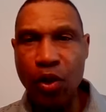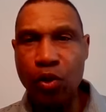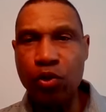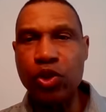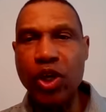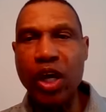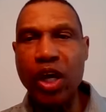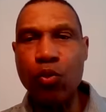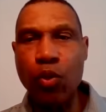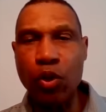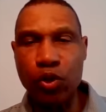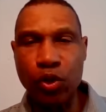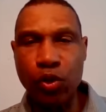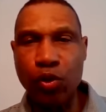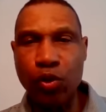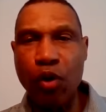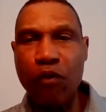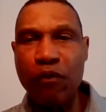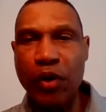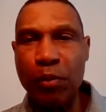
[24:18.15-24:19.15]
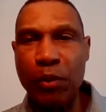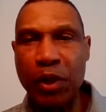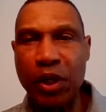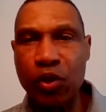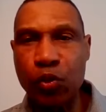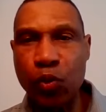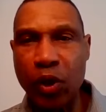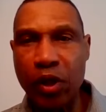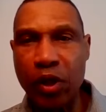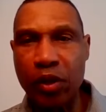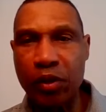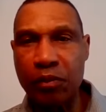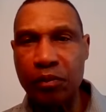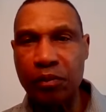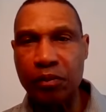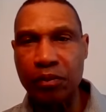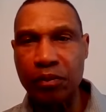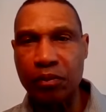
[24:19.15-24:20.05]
I know Jake wants to grow from it as well.